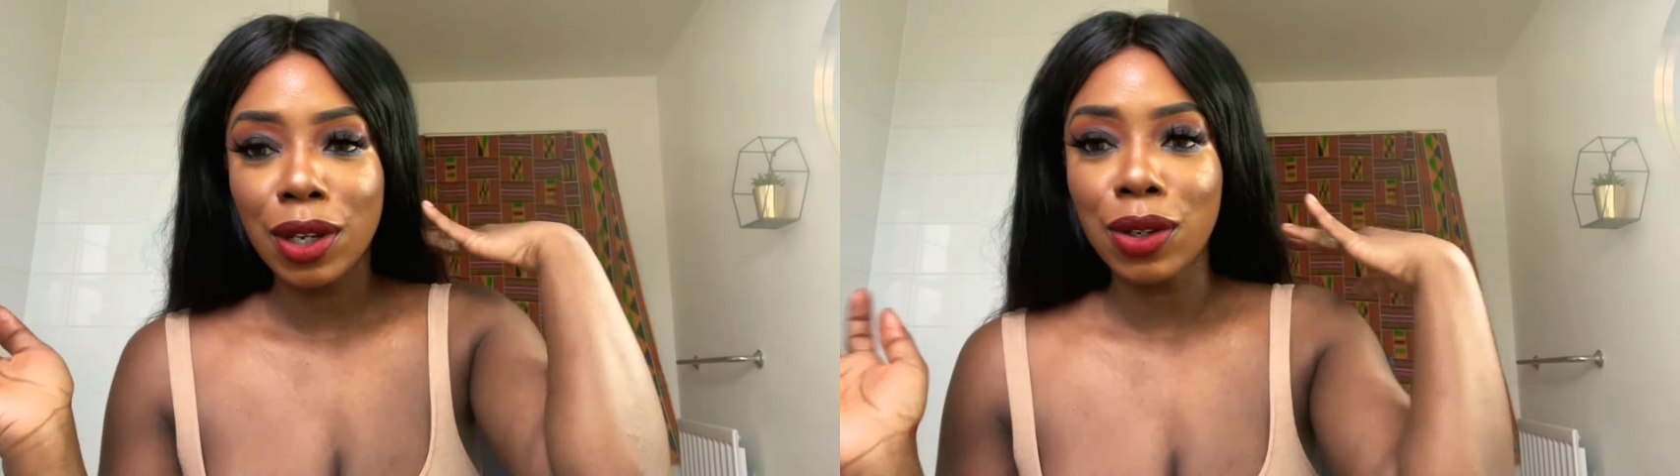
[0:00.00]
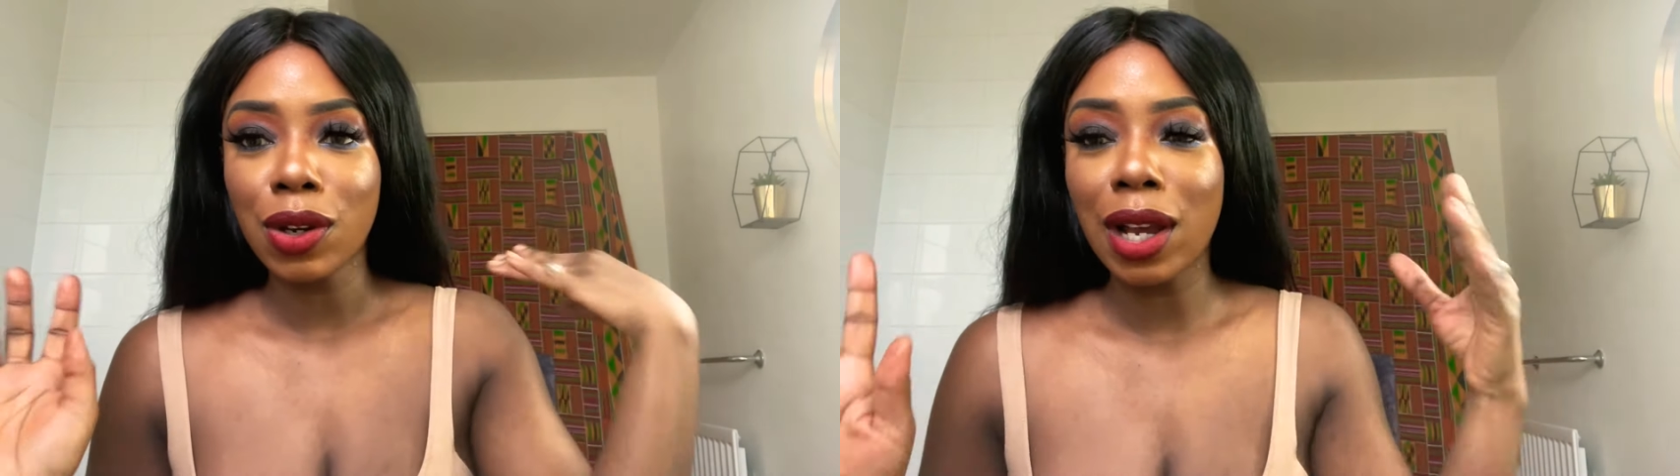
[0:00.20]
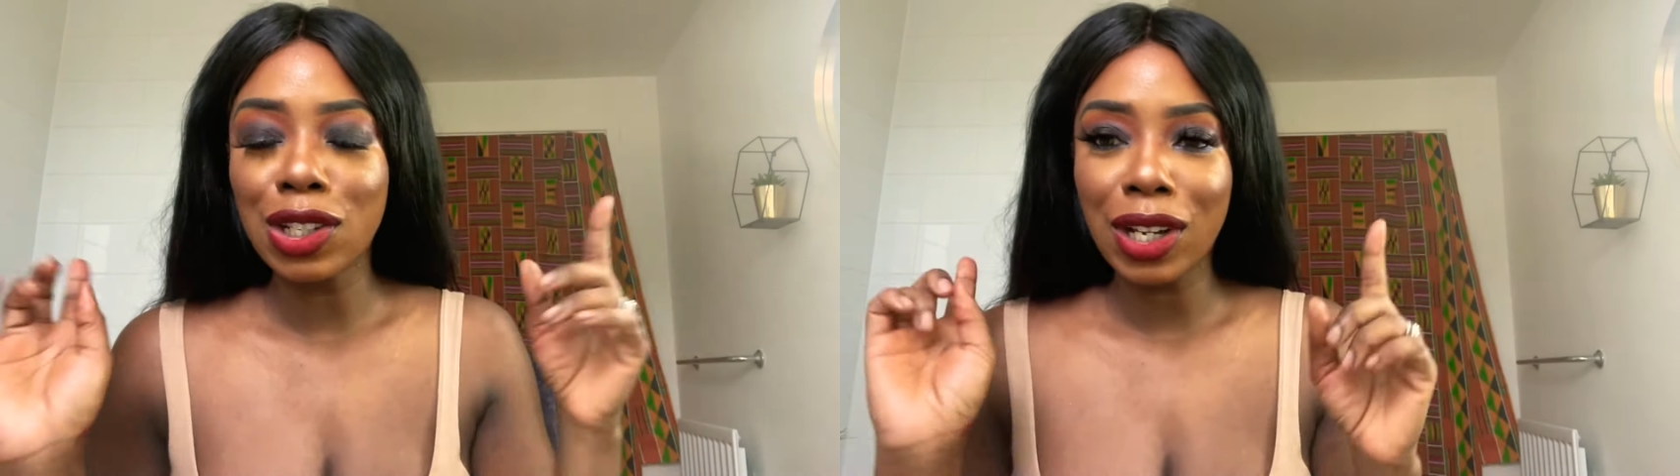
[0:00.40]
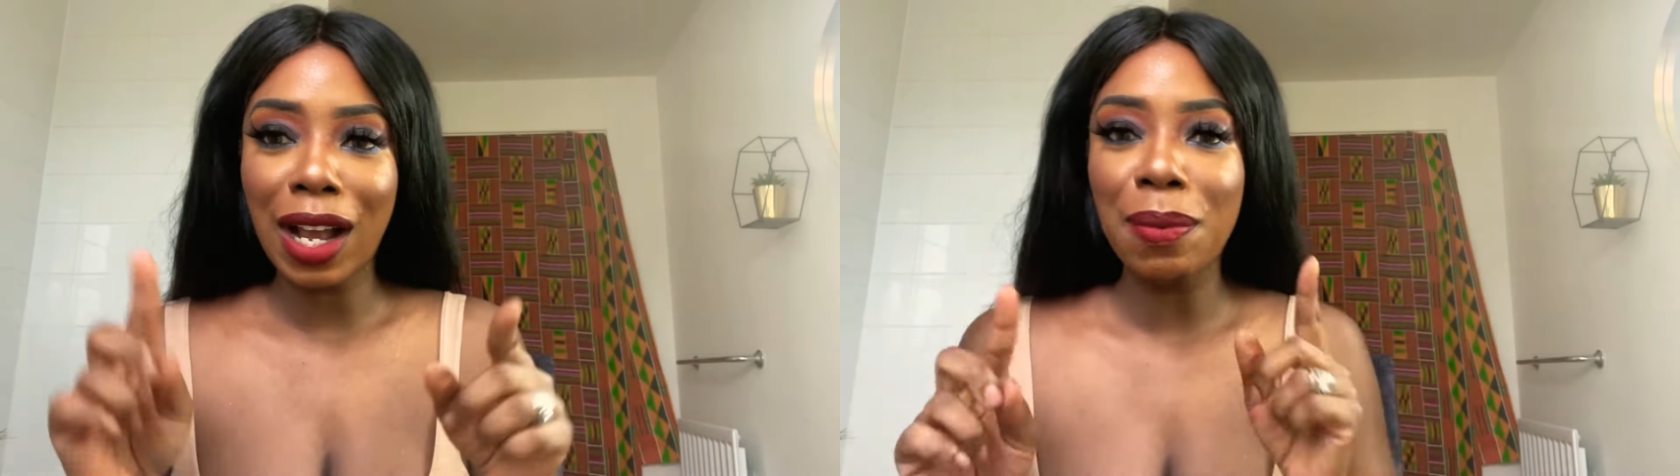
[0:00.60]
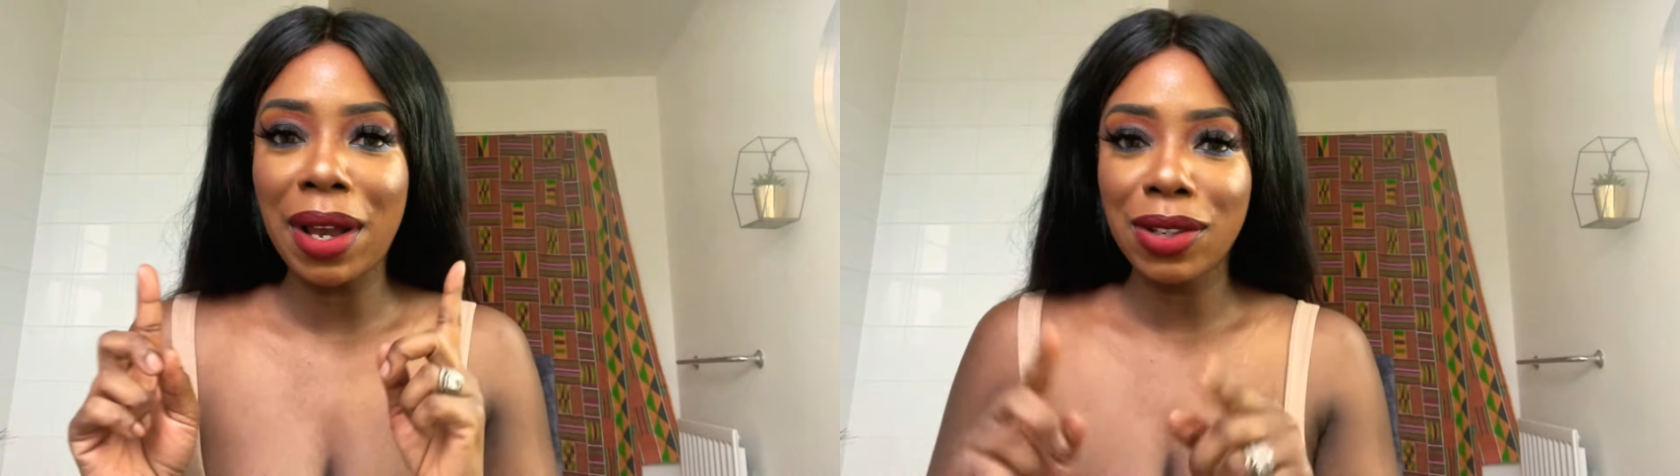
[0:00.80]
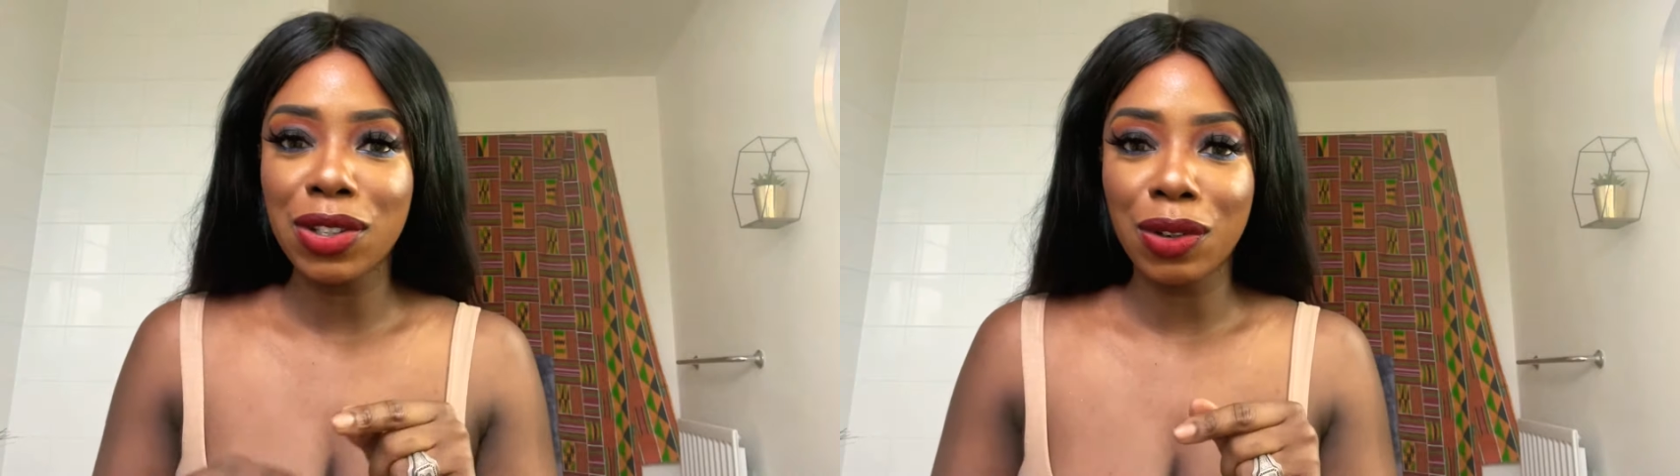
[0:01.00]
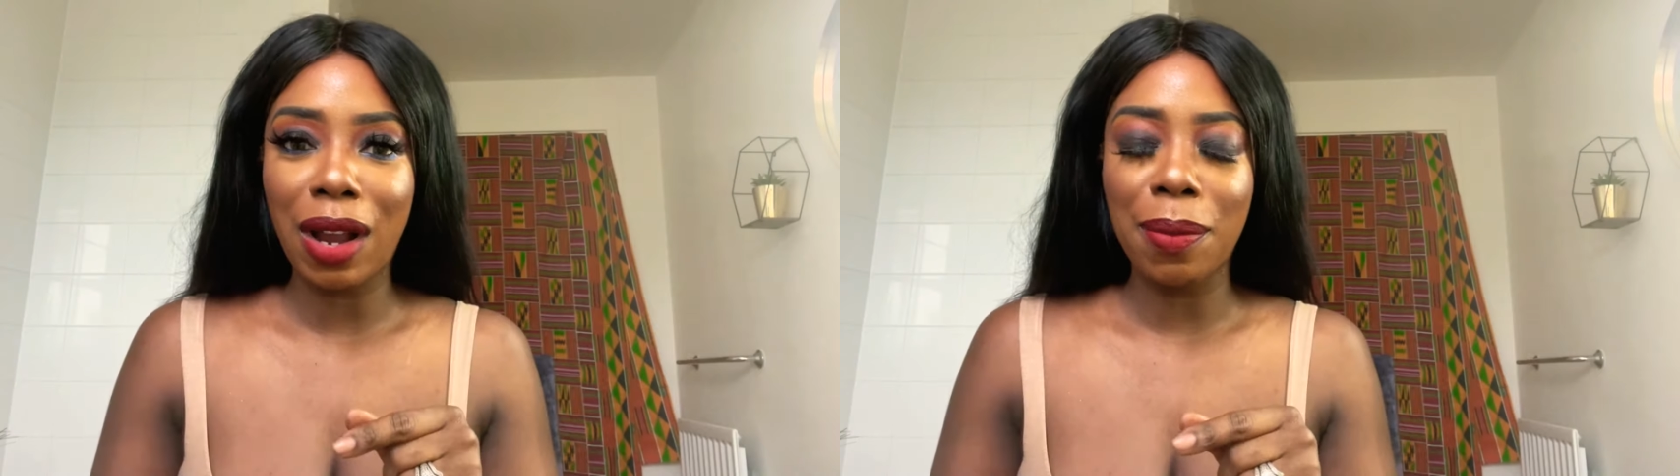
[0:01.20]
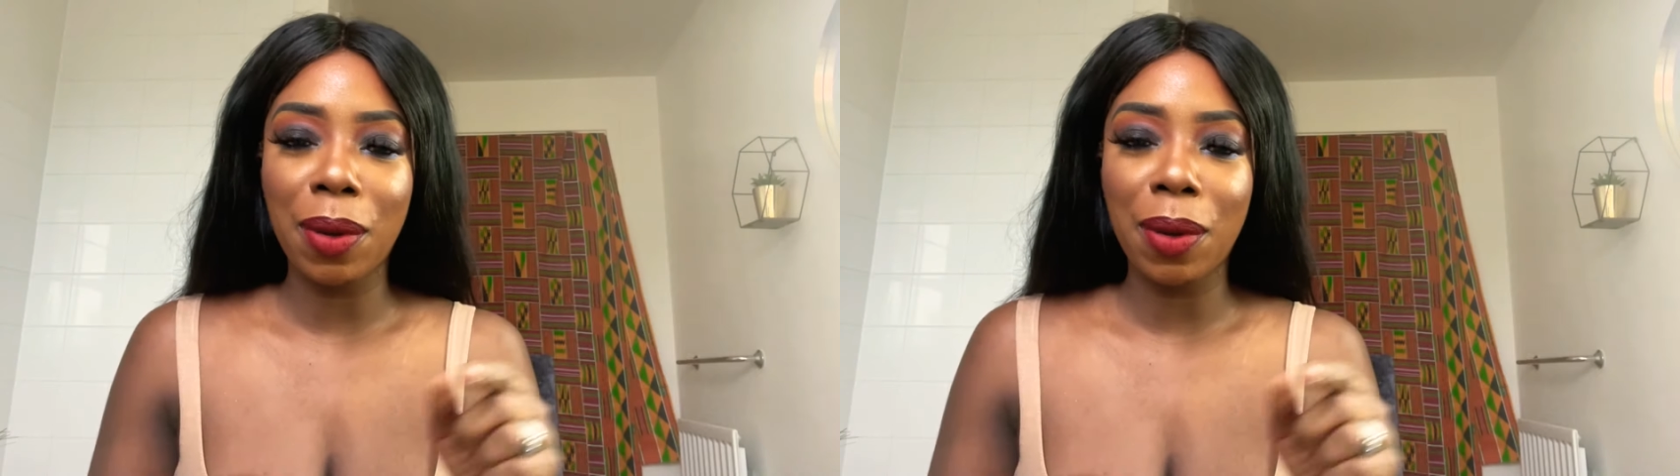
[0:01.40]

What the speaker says: You guys check out my Instagram.